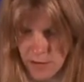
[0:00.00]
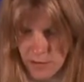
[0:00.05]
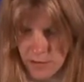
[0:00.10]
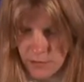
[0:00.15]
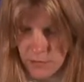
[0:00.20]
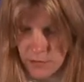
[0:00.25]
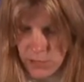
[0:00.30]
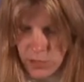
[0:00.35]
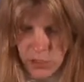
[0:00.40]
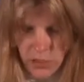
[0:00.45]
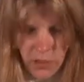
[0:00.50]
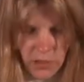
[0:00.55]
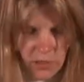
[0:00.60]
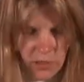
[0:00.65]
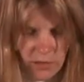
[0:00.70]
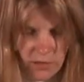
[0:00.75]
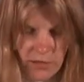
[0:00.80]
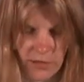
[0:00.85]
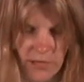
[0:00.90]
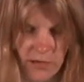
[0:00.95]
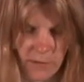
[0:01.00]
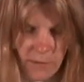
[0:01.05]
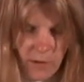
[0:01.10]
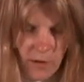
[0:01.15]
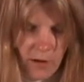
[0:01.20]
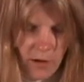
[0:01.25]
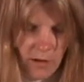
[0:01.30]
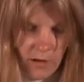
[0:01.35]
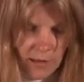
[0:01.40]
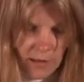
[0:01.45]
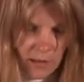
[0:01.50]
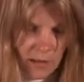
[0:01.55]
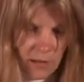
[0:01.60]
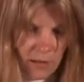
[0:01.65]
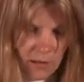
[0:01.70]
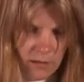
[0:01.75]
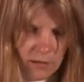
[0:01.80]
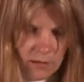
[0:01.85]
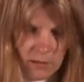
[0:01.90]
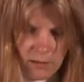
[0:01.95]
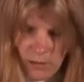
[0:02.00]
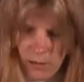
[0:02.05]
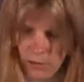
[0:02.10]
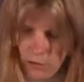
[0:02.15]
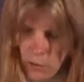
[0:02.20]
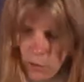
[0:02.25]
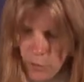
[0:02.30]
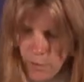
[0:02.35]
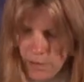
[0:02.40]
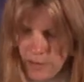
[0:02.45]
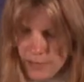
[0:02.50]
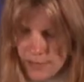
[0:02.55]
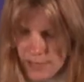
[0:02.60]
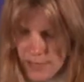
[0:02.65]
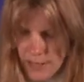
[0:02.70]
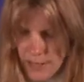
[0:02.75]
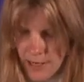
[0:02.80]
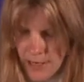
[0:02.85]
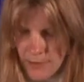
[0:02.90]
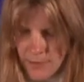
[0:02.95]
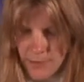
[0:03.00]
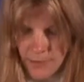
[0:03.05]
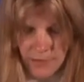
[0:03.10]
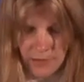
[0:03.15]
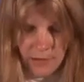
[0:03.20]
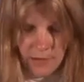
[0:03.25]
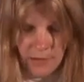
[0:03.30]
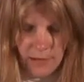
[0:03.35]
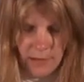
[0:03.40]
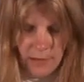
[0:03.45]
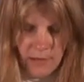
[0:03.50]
Just make sure you get them all like opened up, and